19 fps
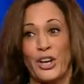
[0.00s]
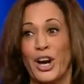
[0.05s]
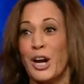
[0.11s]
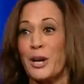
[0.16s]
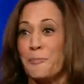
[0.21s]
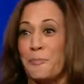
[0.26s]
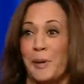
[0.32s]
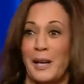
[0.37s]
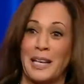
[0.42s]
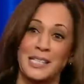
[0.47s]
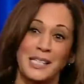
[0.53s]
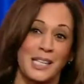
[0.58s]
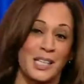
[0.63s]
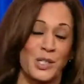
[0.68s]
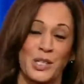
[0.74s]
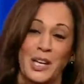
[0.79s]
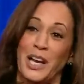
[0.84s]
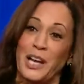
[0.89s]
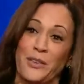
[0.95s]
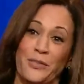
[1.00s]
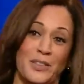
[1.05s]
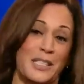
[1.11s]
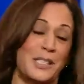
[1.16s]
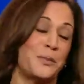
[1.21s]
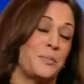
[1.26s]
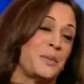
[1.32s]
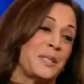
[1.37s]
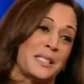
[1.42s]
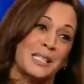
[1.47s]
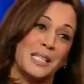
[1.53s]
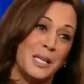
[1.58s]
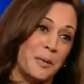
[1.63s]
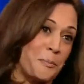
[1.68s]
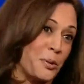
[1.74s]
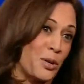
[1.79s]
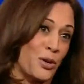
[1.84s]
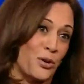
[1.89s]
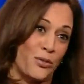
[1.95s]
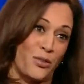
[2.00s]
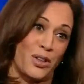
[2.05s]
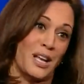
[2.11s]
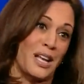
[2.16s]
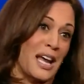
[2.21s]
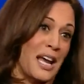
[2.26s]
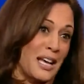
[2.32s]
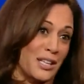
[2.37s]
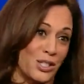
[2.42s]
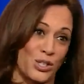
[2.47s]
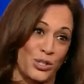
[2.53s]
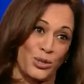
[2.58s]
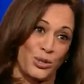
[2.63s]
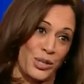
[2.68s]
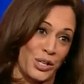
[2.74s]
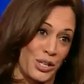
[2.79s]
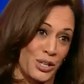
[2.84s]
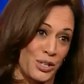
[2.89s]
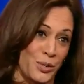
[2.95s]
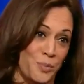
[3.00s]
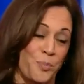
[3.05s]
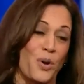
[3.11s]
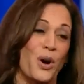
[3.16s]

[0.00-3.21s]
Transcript: third piece, because none of us have been sleeping over the last 2 years,